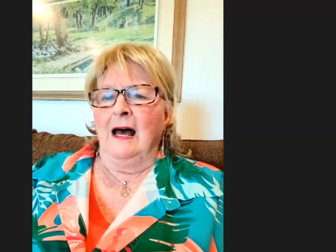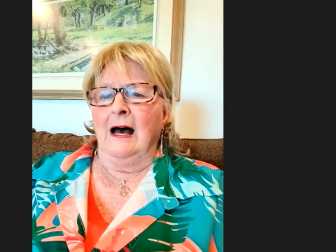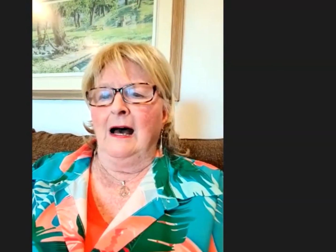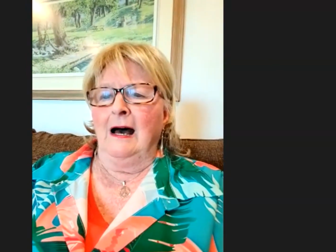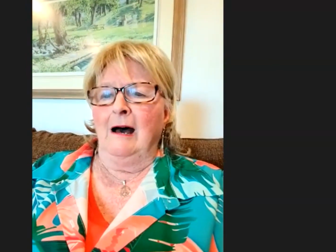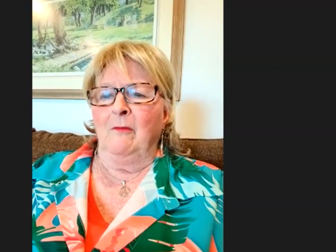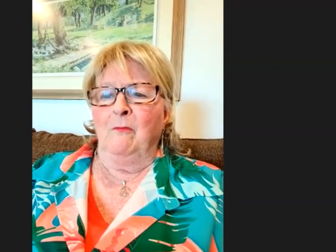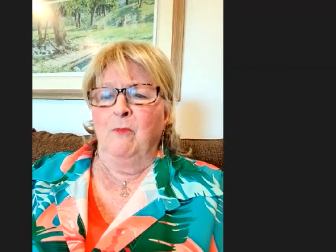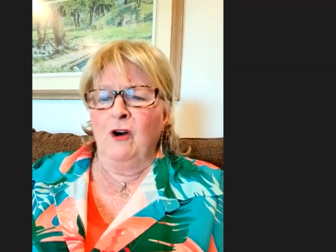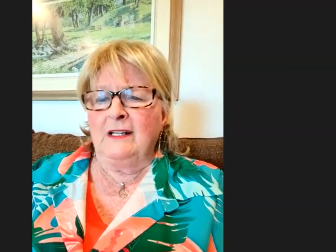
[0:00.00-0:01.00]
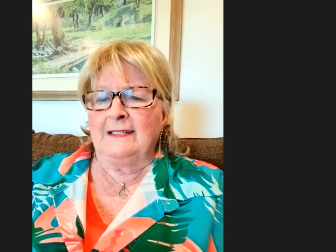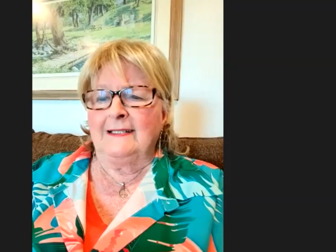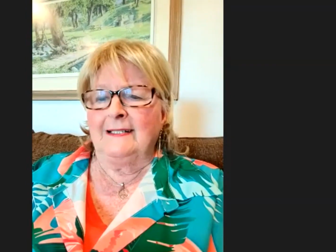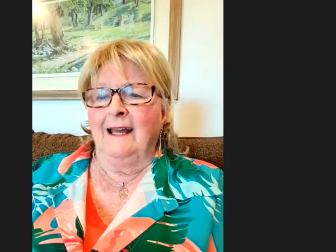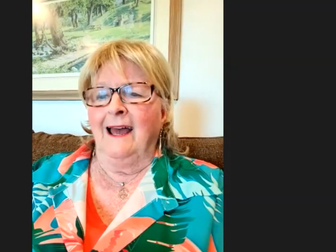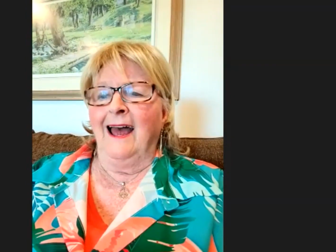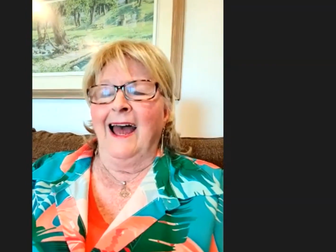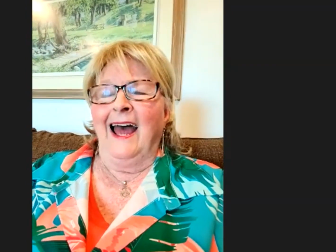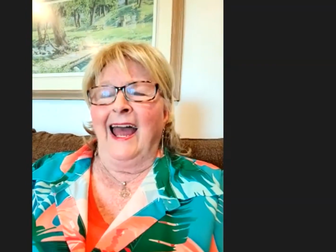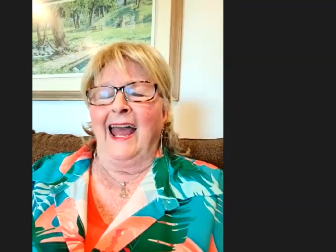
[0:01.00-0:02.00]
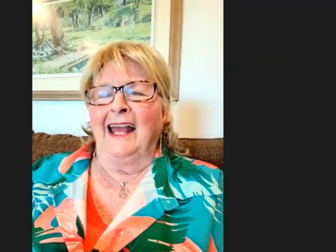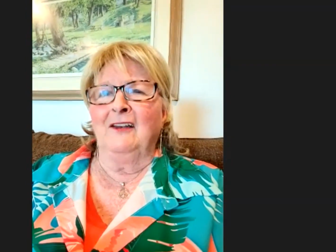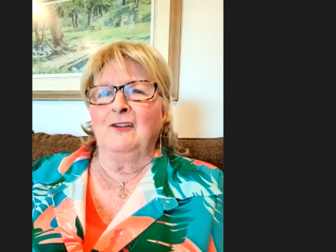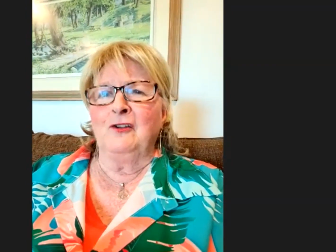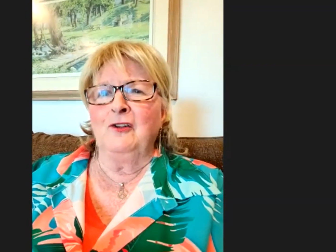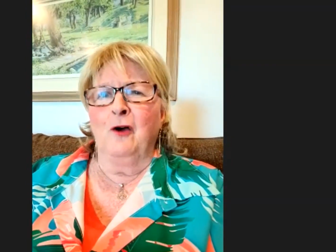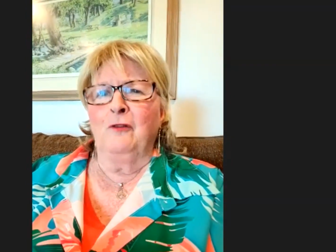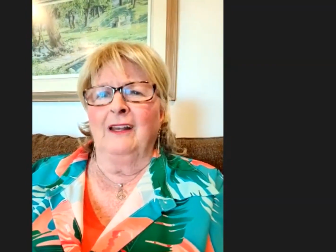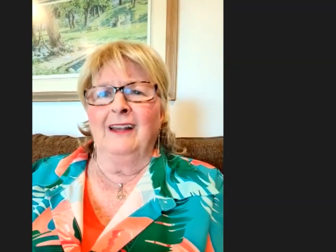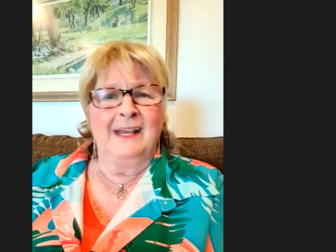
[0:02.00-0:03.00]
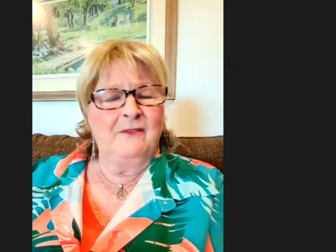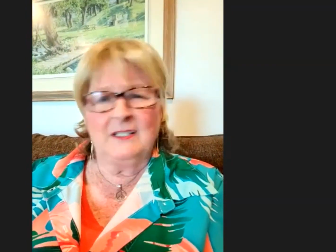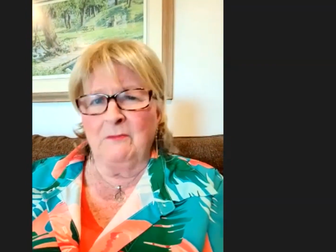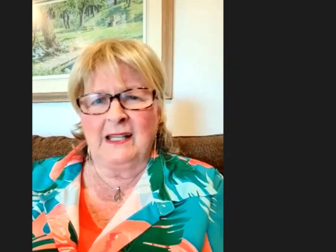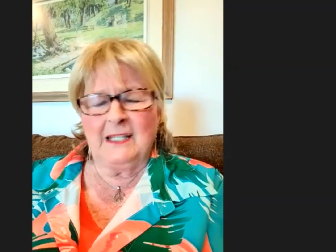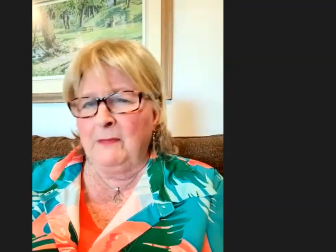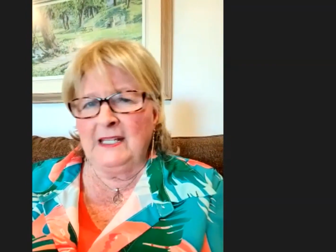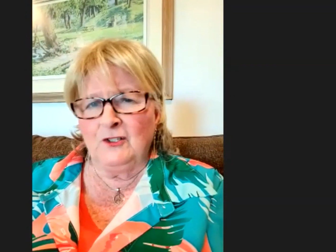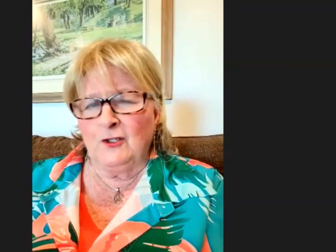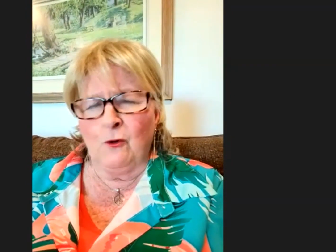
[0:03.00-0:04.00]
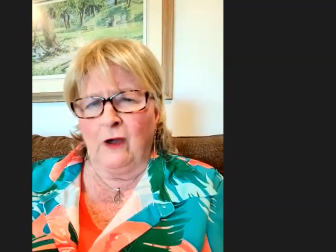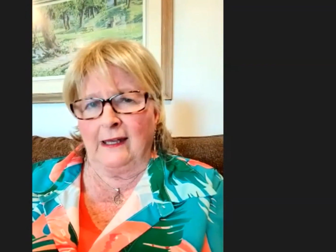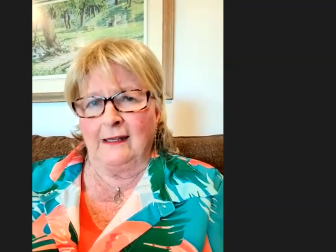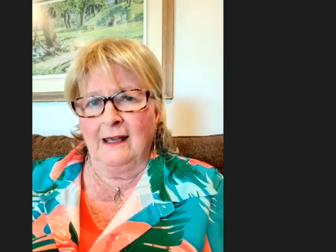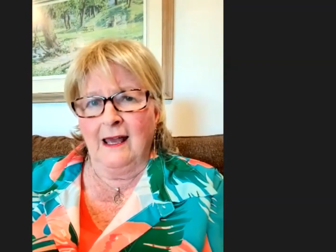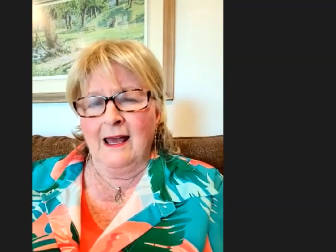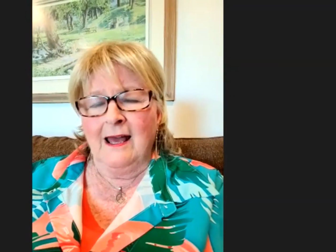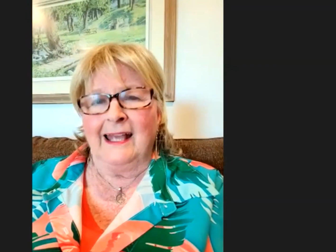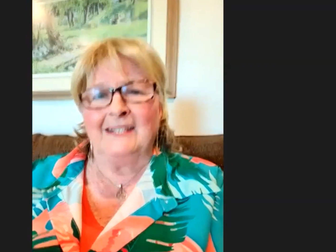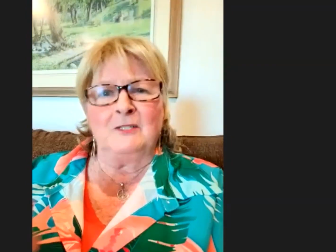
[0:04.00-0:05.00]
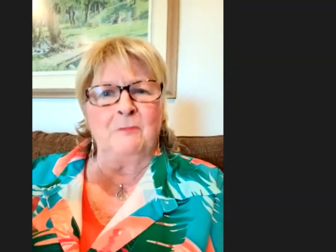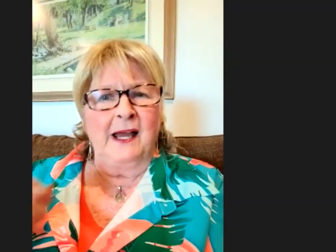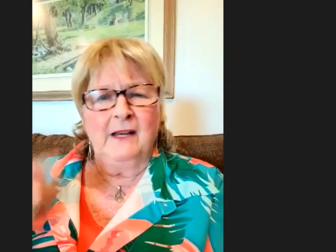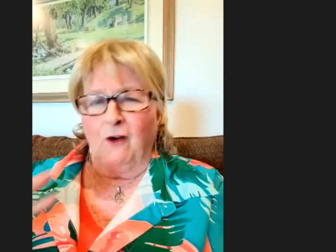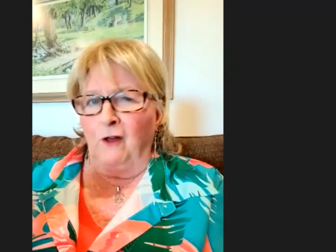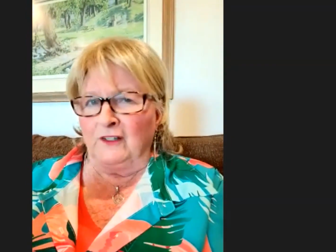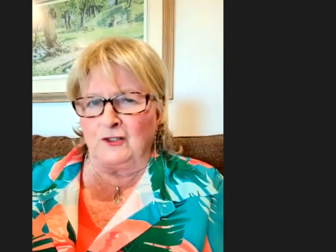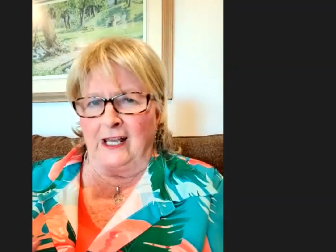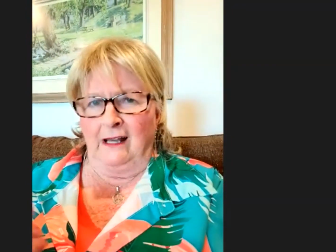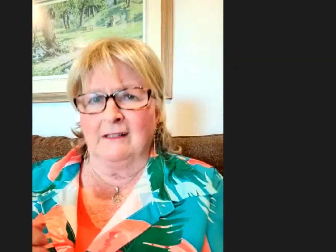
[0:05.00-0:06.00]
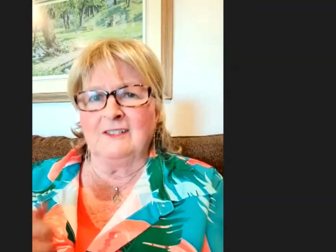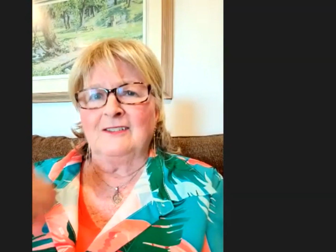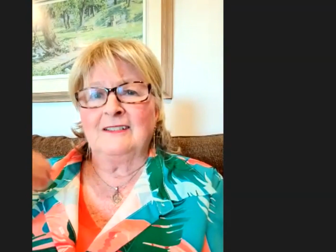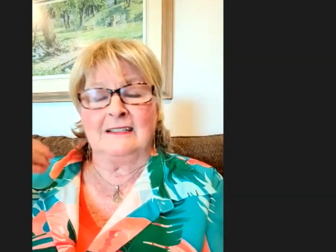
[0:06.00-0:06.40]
books, and to know that life is meant to be enjoyed in spite of all the challenges.